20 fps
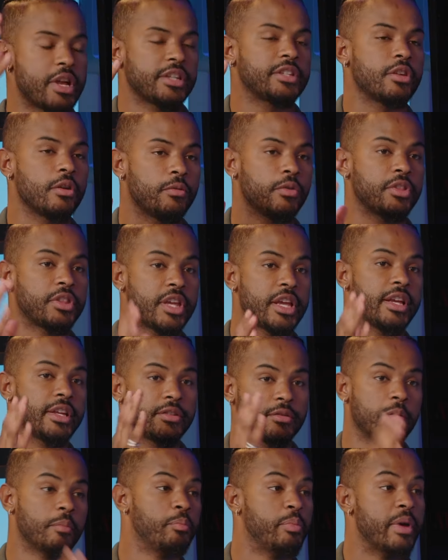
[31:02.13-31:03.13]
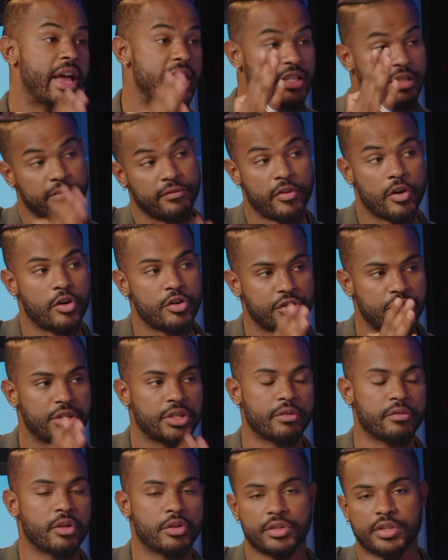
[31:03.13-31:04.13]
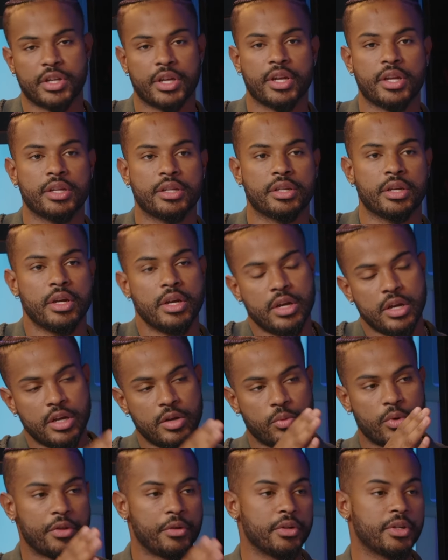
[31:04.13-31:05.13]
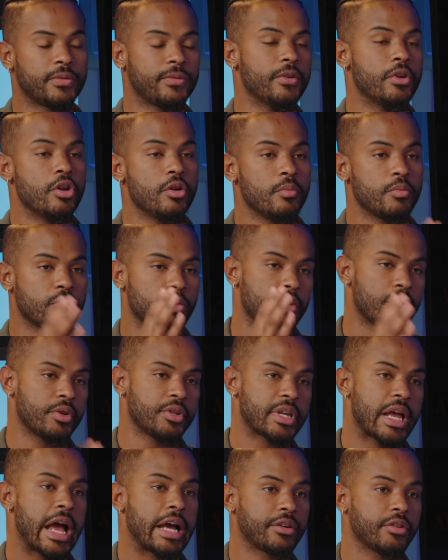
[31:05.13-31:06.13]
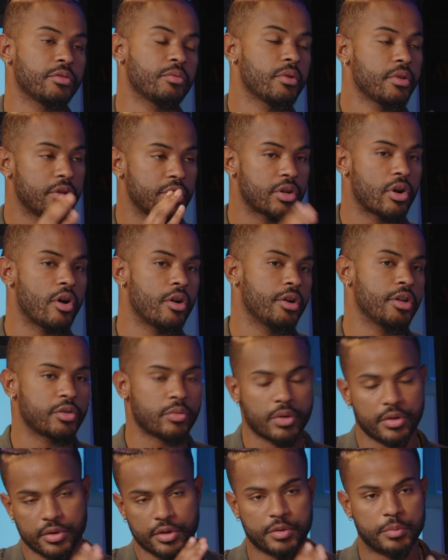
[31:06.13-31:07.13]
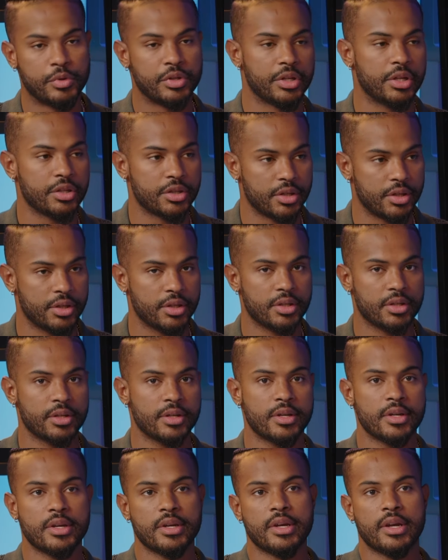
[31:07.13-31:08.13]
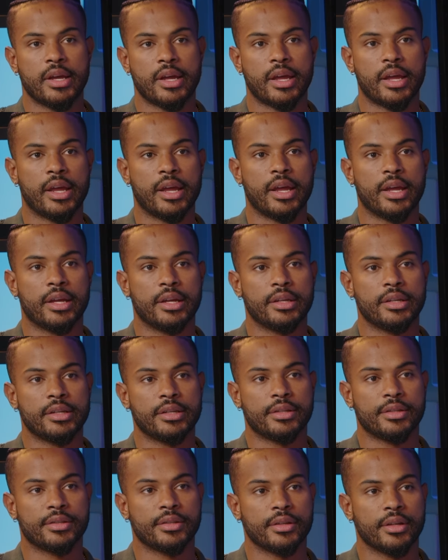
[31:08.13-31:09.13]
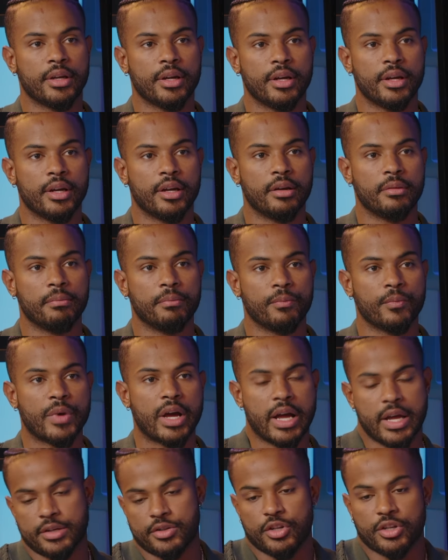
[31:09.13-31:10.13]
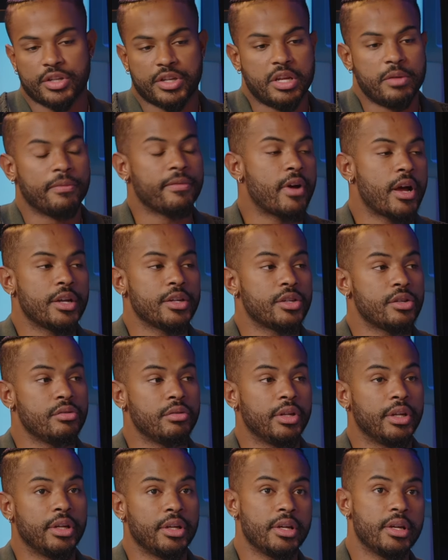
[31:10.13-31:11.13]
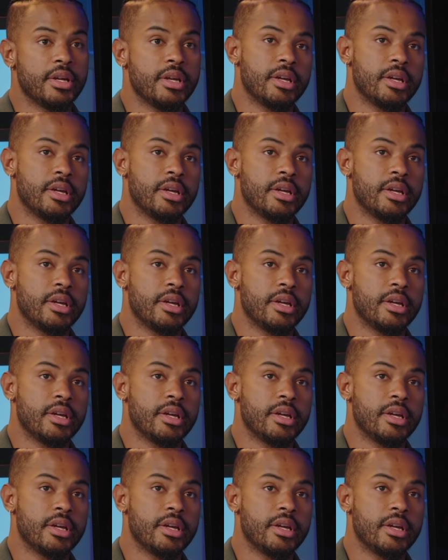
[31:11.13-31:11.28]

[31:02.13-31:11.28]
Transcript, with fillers: myself with things, the best versions of those things, whether it's films, whether it's actors, whether it's artists, whether it's musicians and um, I just keep fine tuning.